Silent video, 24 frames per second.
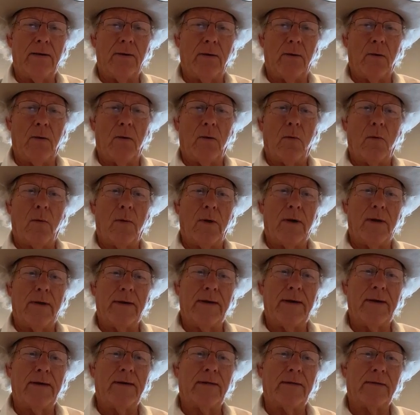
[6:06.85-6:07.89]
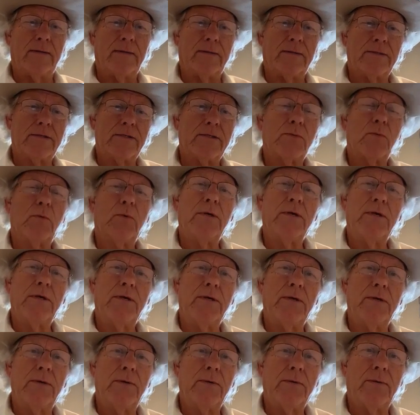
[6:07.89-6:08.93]
no one else would
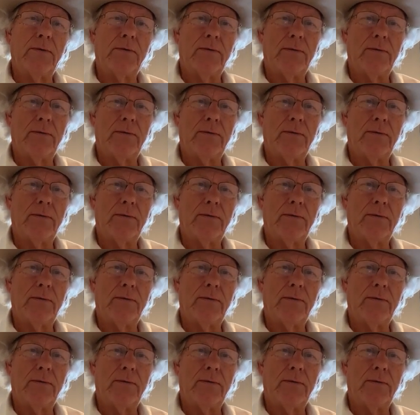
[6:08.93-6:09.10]
do.